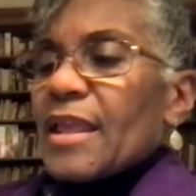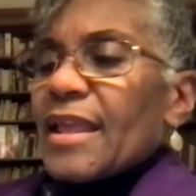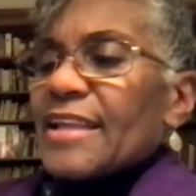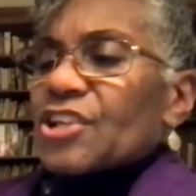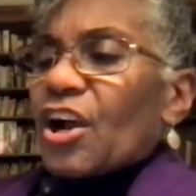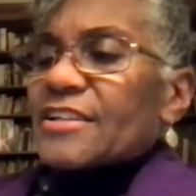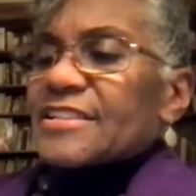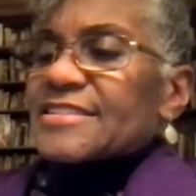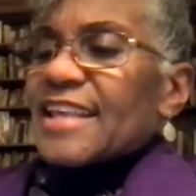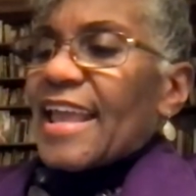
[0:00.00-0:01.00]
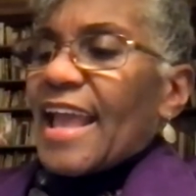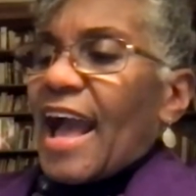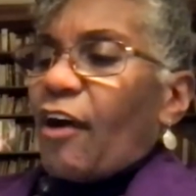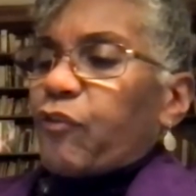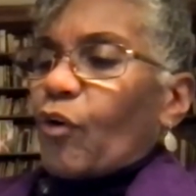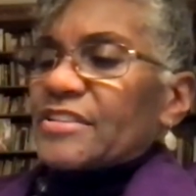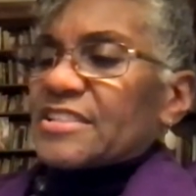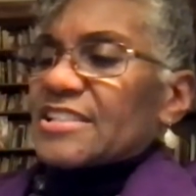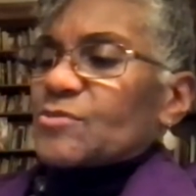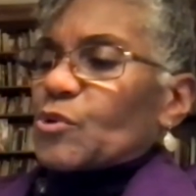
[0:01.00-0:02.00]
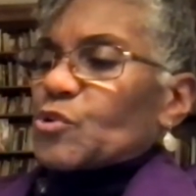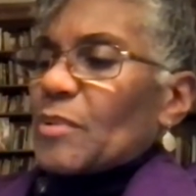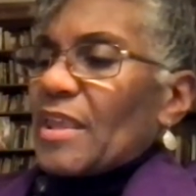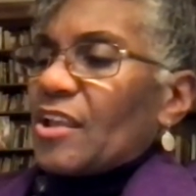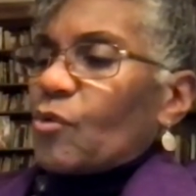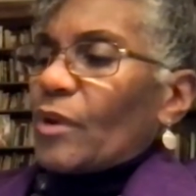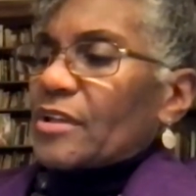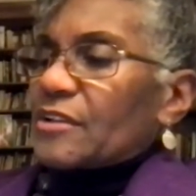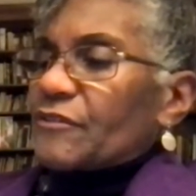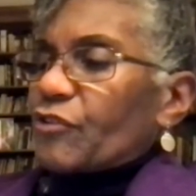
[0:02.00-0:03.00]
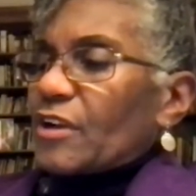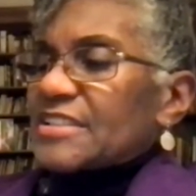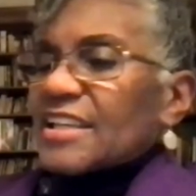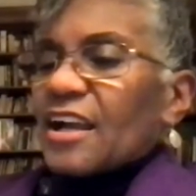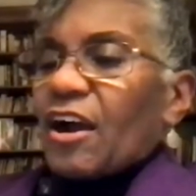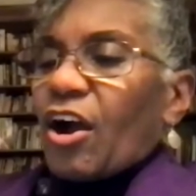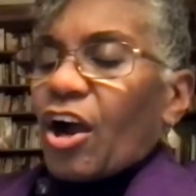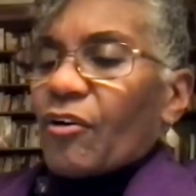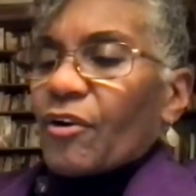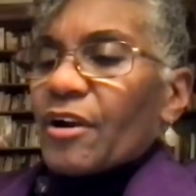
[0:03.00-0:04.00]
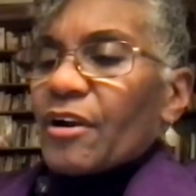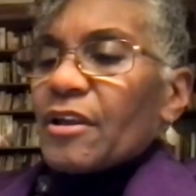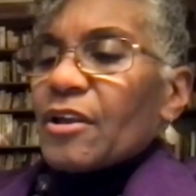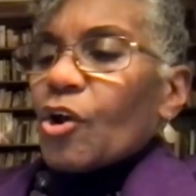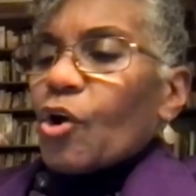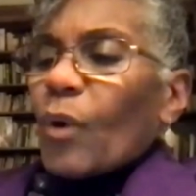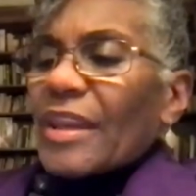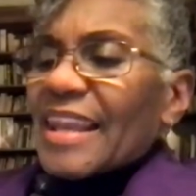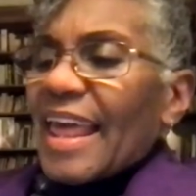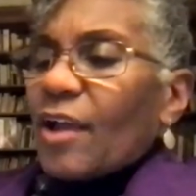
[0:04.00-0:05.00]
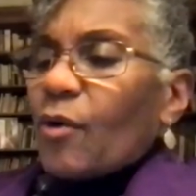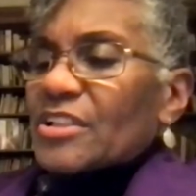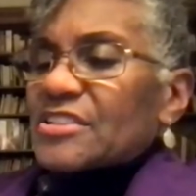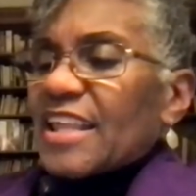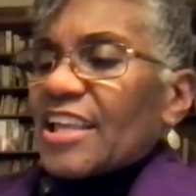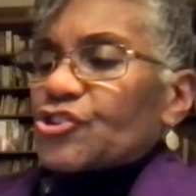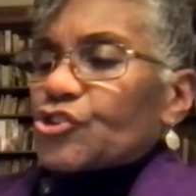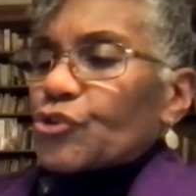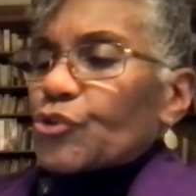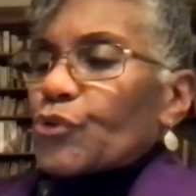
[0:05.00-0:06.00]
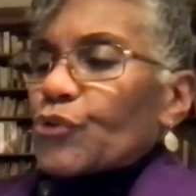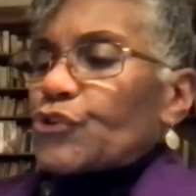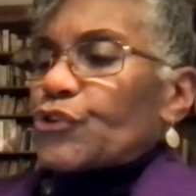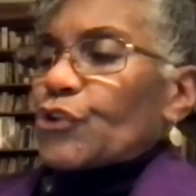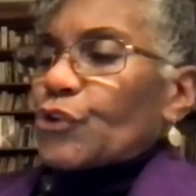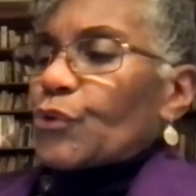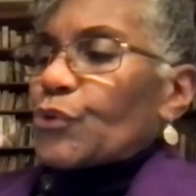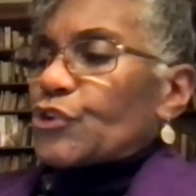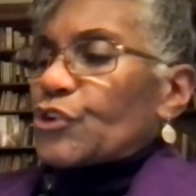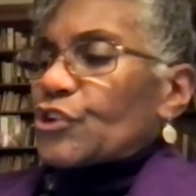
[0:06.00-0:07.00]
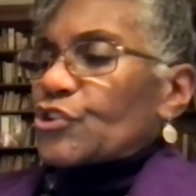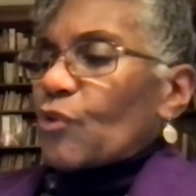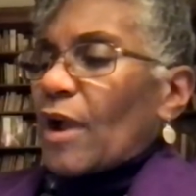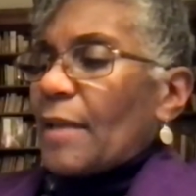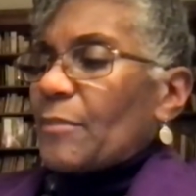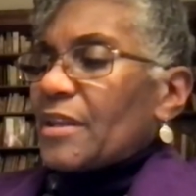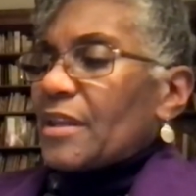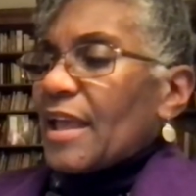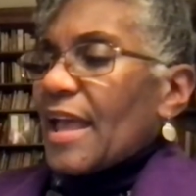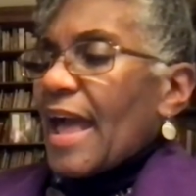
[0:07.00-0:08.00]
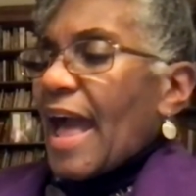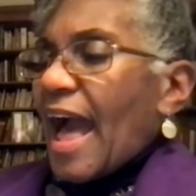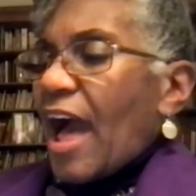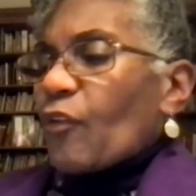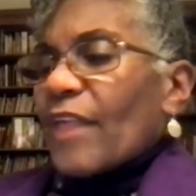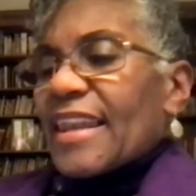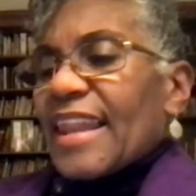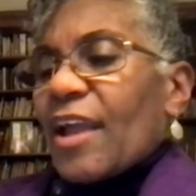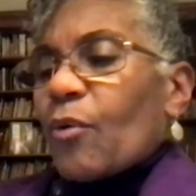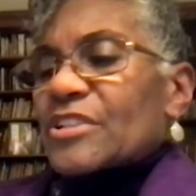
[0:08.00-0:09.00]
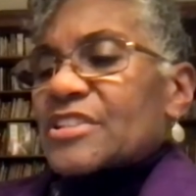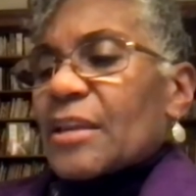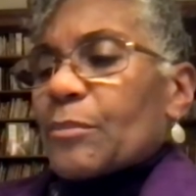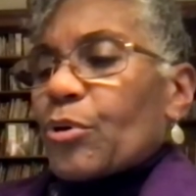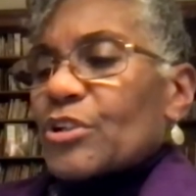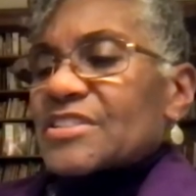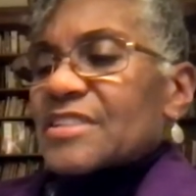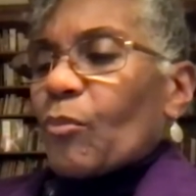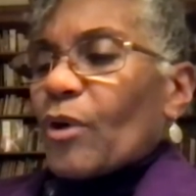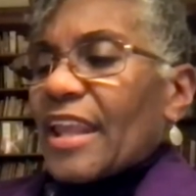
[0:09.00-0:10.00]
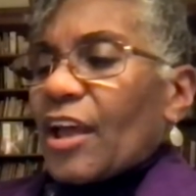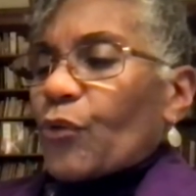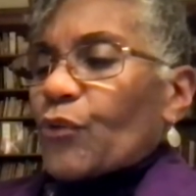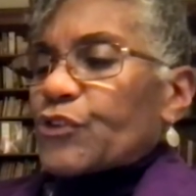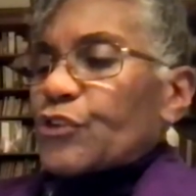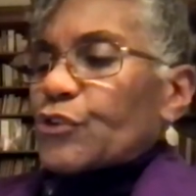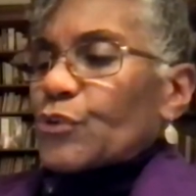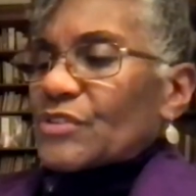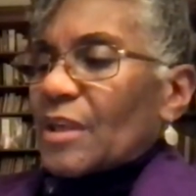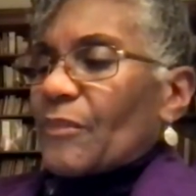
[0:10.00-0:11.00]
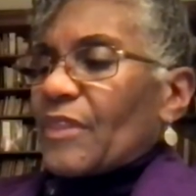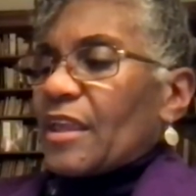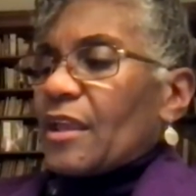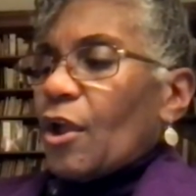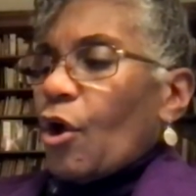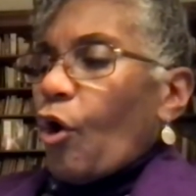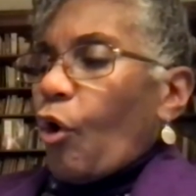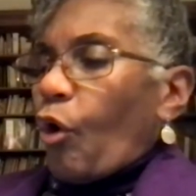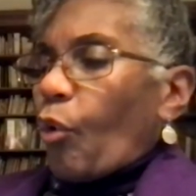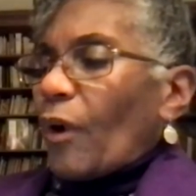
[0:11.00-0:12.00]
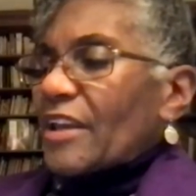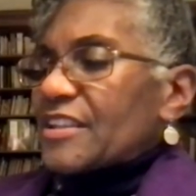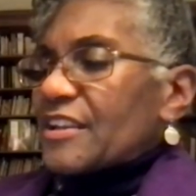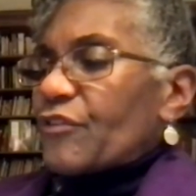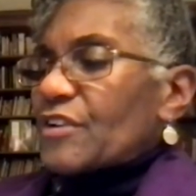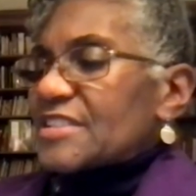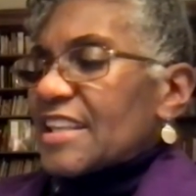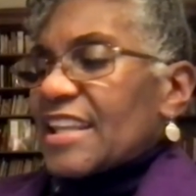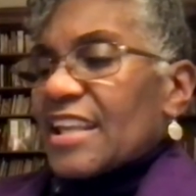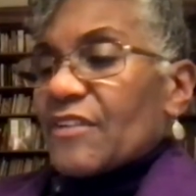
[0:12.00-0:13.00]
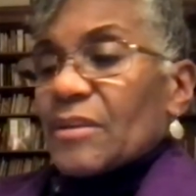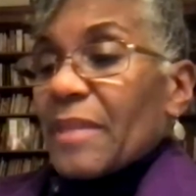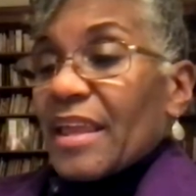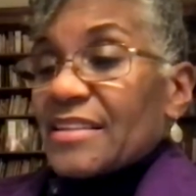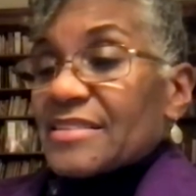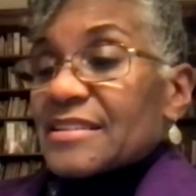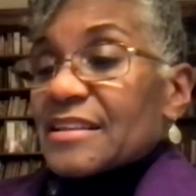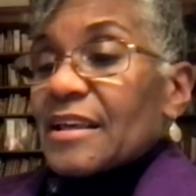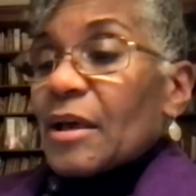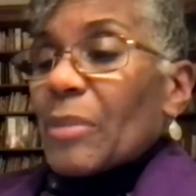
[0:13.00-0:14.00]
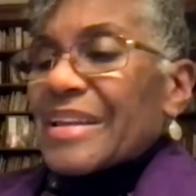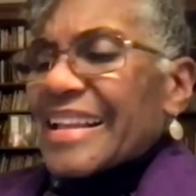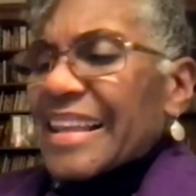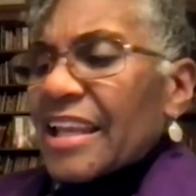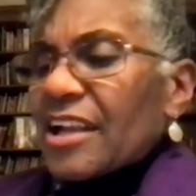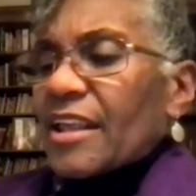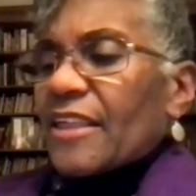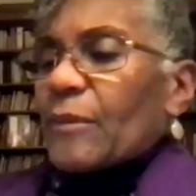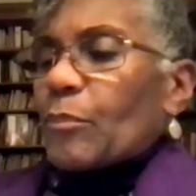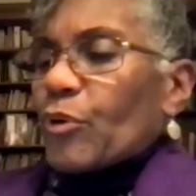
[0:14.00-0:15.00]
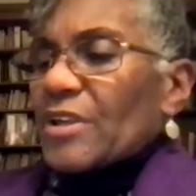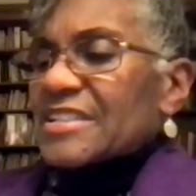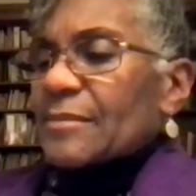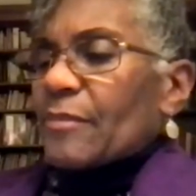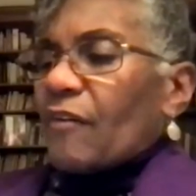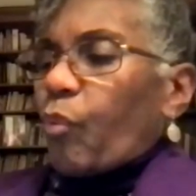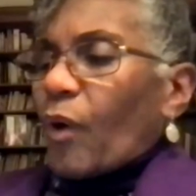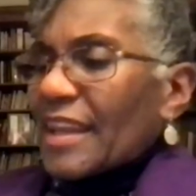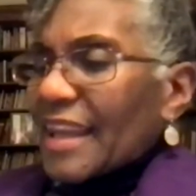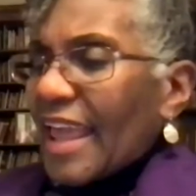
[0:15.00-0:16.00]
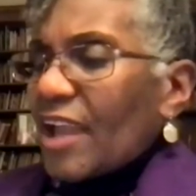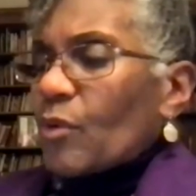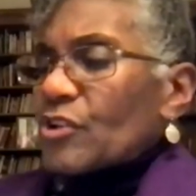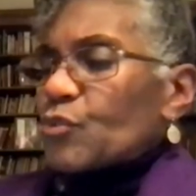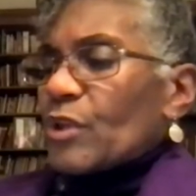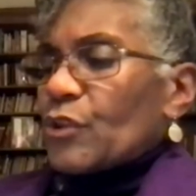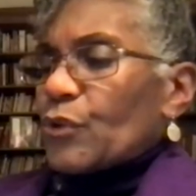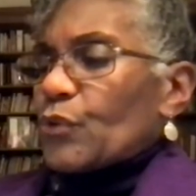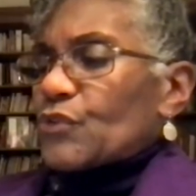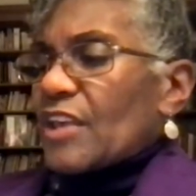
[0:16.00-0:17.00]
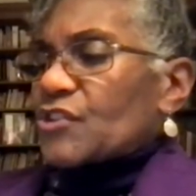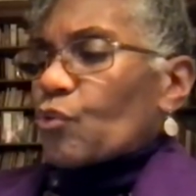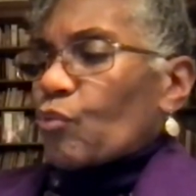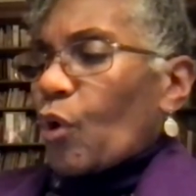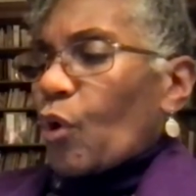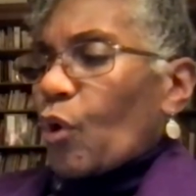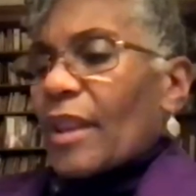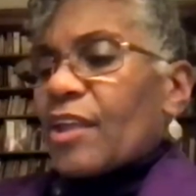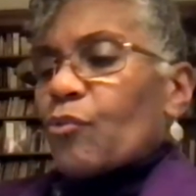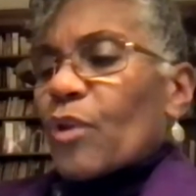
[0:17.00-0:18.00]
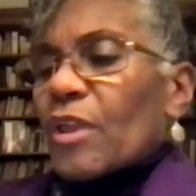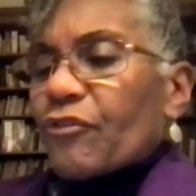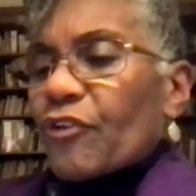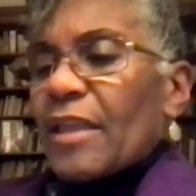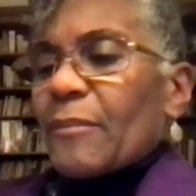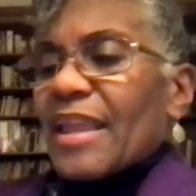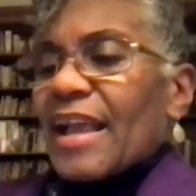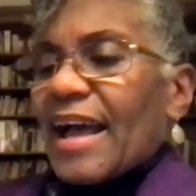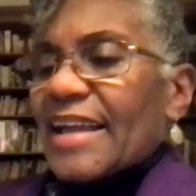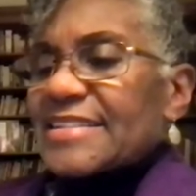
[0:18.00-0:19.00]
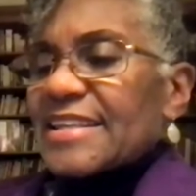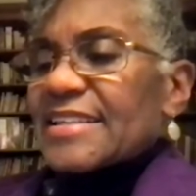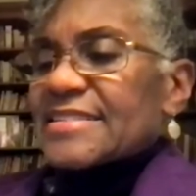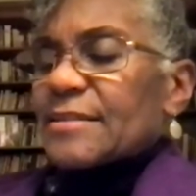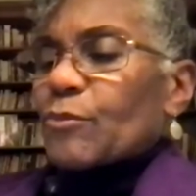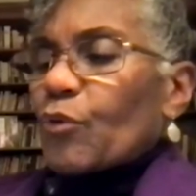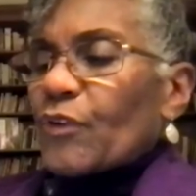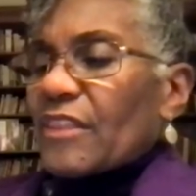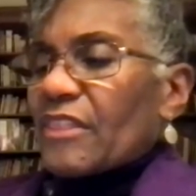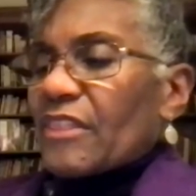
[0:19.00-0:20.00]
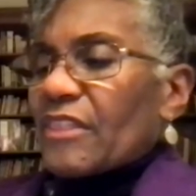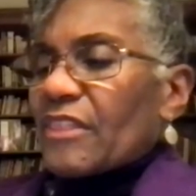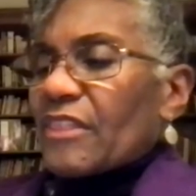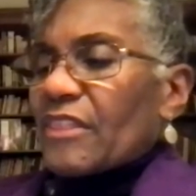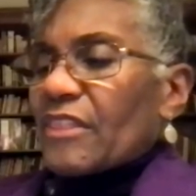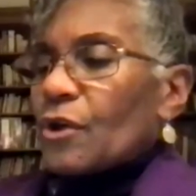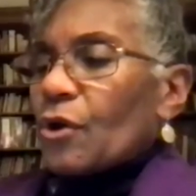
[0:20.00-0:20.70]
It's hard to say how voices will speak when confronting a horror, what language they choose to use to describe it, how that language can push someone else to do something, or what difference any of it makes. But clearly the prism of what language we use has a role in reframing ideas and moving things.